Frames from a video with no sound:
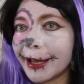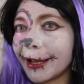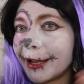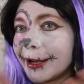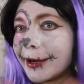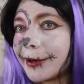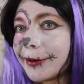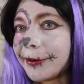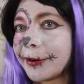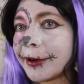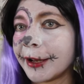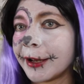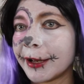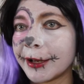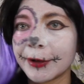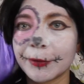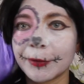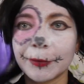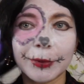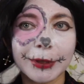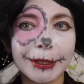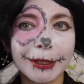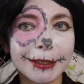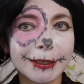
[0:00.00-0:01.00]
hair
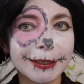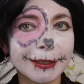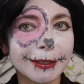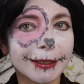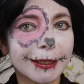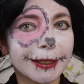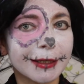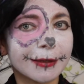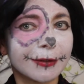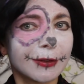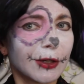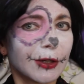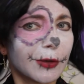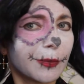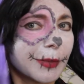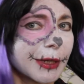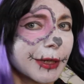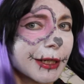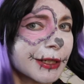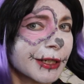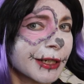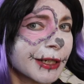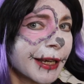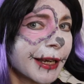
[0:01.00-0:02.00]
but this is like not much